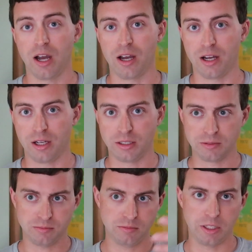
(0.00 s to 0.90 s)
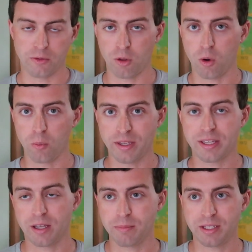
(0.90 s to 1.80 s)
You know, the whole
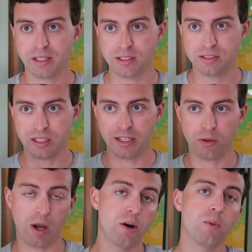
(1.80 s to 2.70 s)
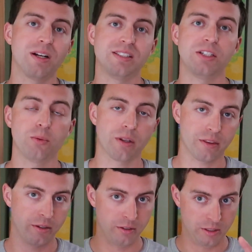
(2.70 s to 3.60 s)
weekend, because I don't want to deal
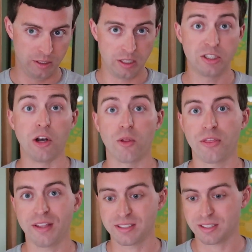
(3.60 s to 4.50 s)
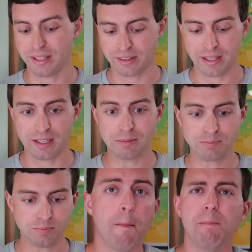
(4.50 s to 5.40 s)
with, you know, things like that.
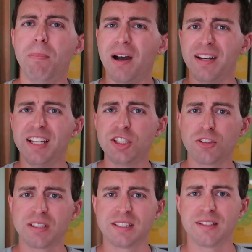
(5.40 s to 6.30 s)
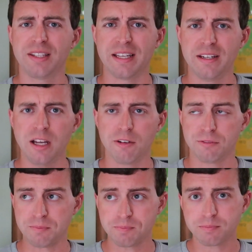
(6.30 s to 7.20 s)
But interestingly
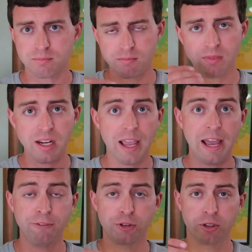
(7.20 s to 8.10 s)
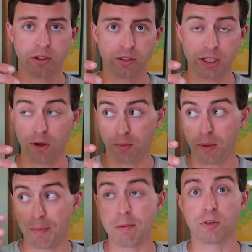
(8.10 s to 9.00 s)
enough, after, you know,
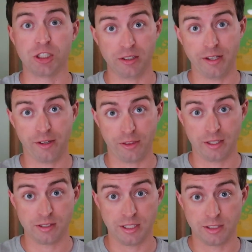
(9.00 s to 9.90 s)
people dunking things